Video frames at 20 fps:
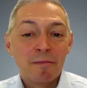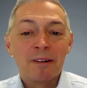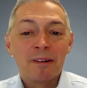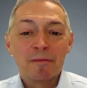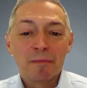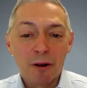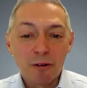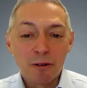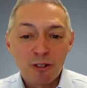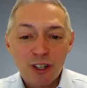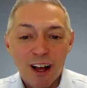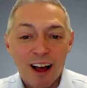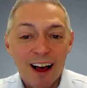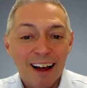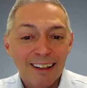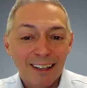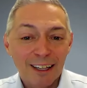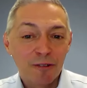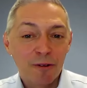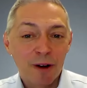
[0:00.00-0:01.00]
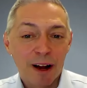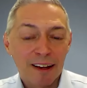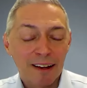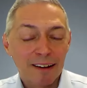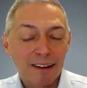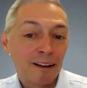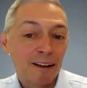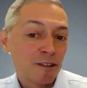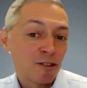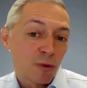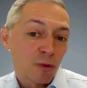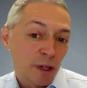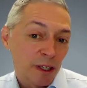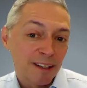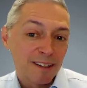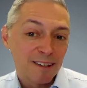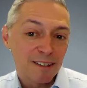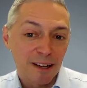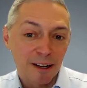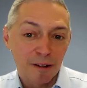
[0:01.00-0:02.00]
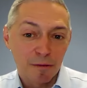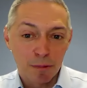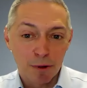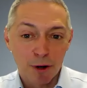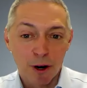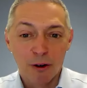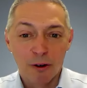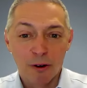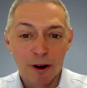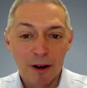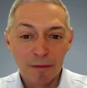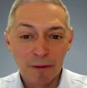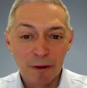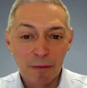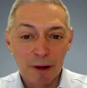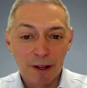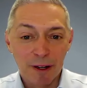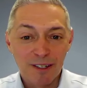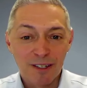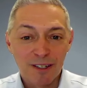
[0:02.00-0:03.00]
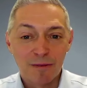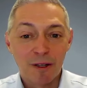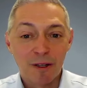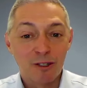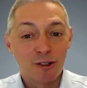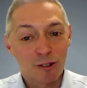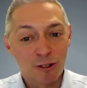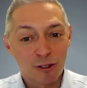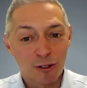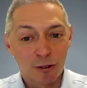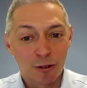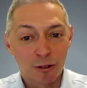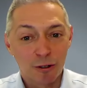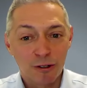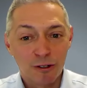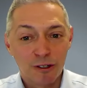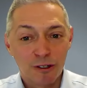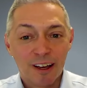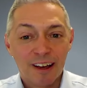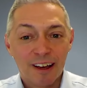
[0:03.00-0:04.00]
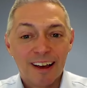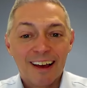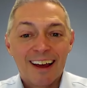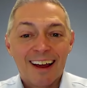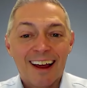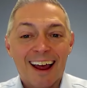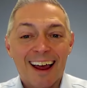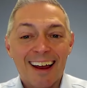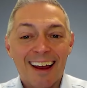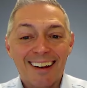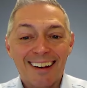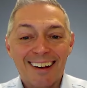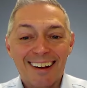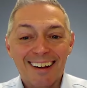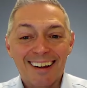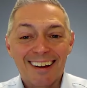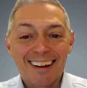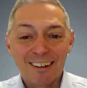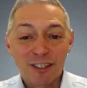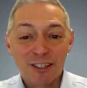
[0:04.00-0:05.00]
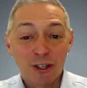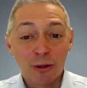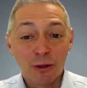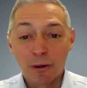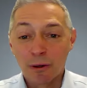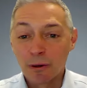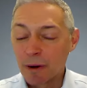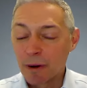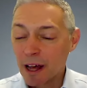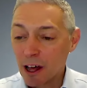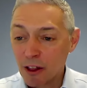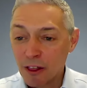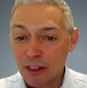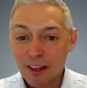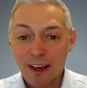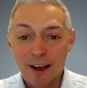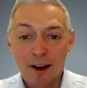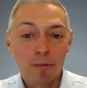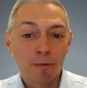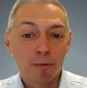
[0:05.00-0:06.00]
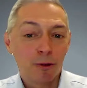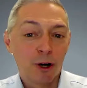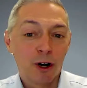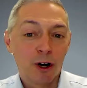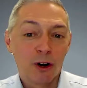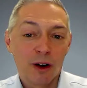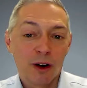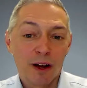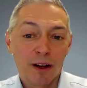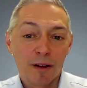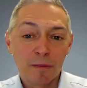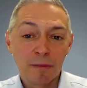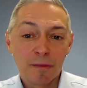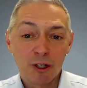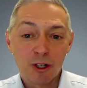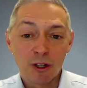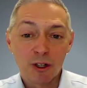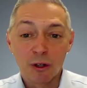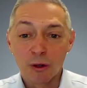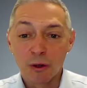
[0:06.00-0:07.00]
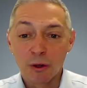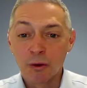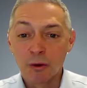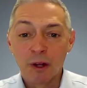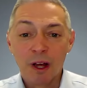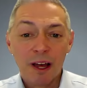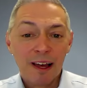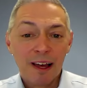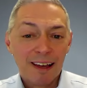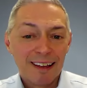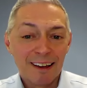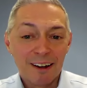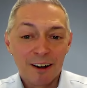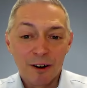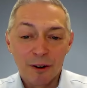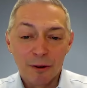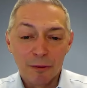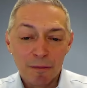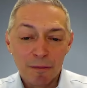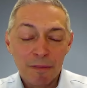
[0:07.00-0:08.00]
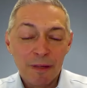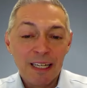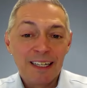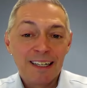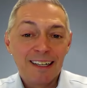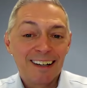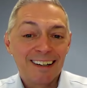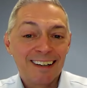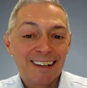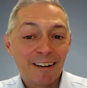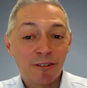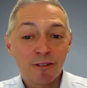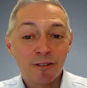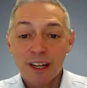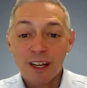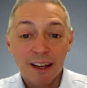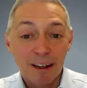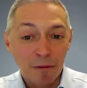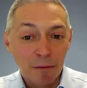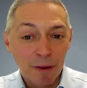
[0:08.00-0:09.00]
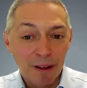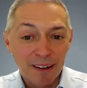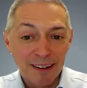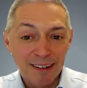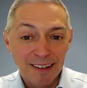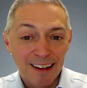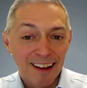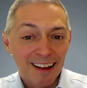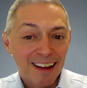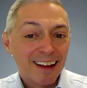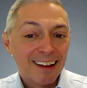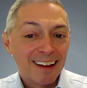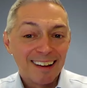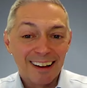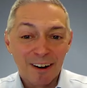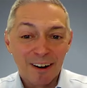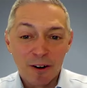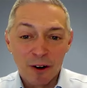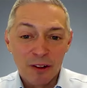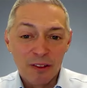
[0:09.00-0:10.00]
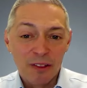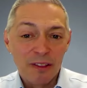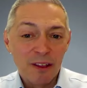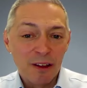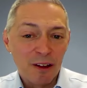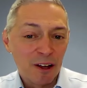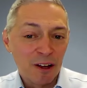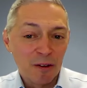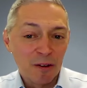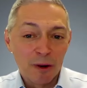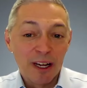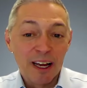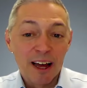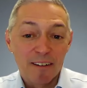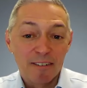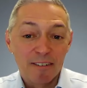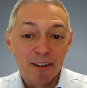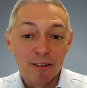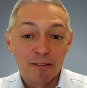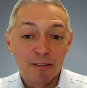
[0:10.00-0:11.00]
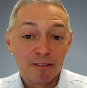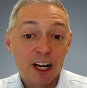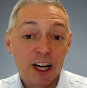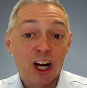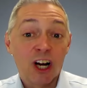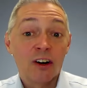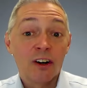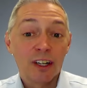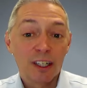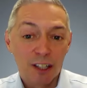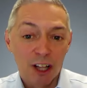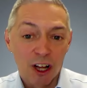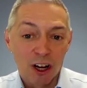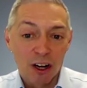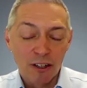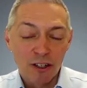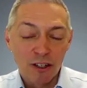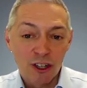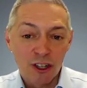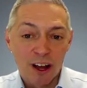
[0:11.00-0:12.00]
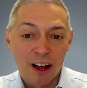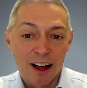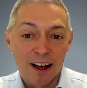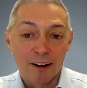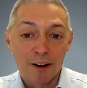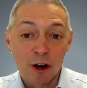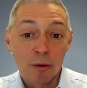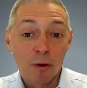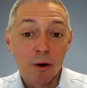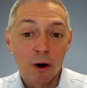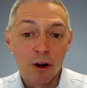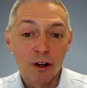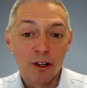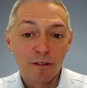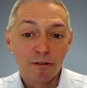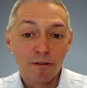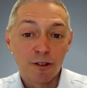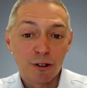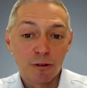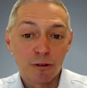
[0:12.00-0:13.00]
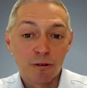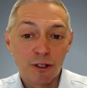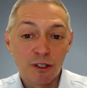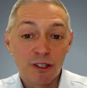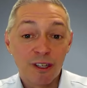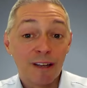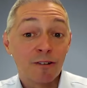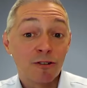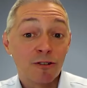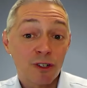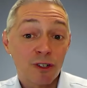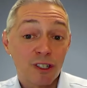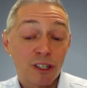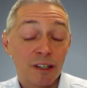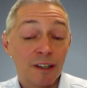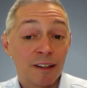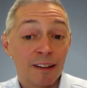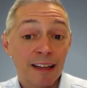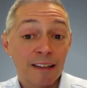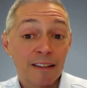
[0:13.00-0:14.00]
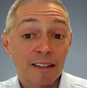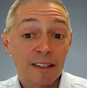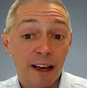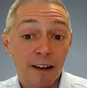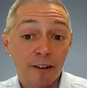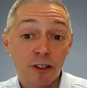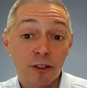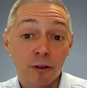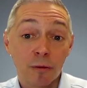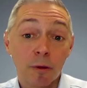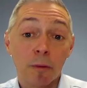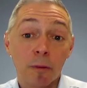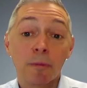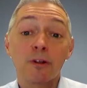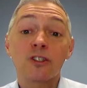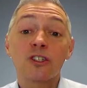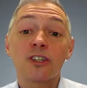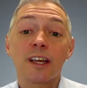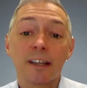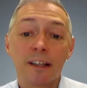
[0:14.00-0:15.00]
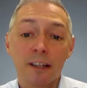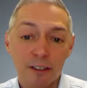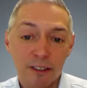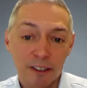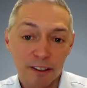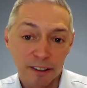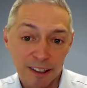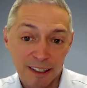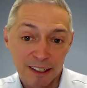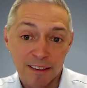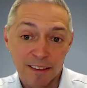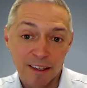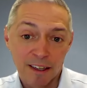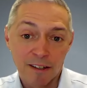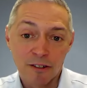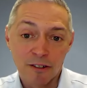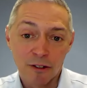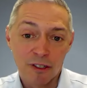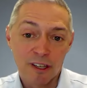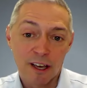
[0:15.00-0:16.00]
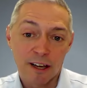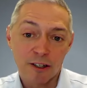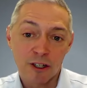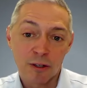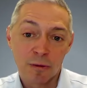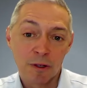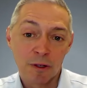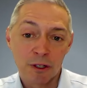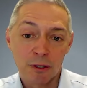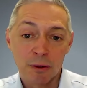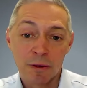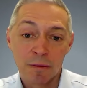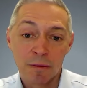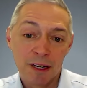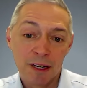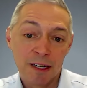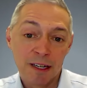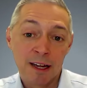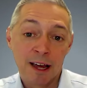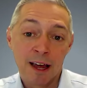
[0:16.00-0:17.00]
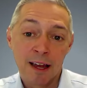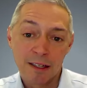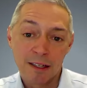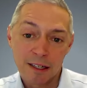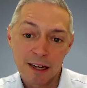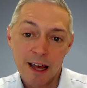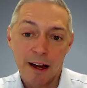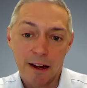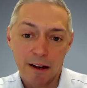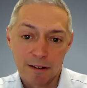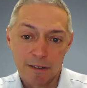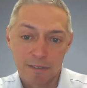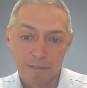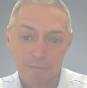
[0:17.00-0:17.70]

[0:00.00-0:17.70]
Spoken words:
most highly recognized real estate program amongst business schools, and to healthcare program, to, you know, media and entertainment. You know, we have a very large cohort of students interested in that sector, but particularly at the intersection between media and tech.